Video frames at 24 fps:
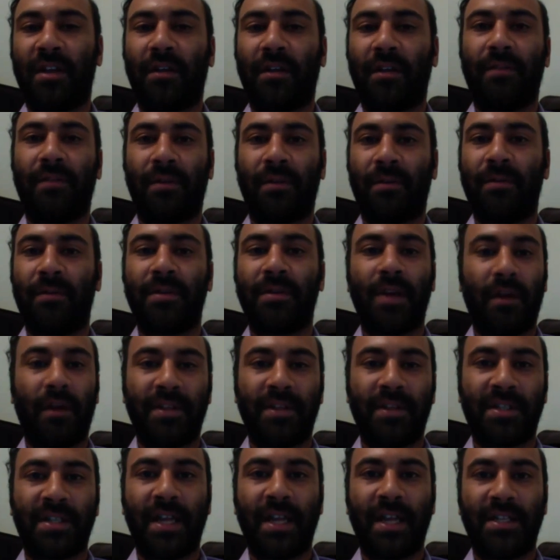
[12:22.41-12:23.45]
of the
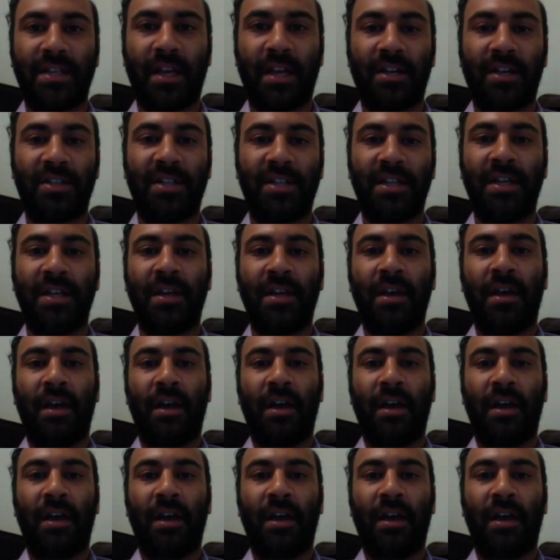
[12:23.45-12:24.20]
state's energy,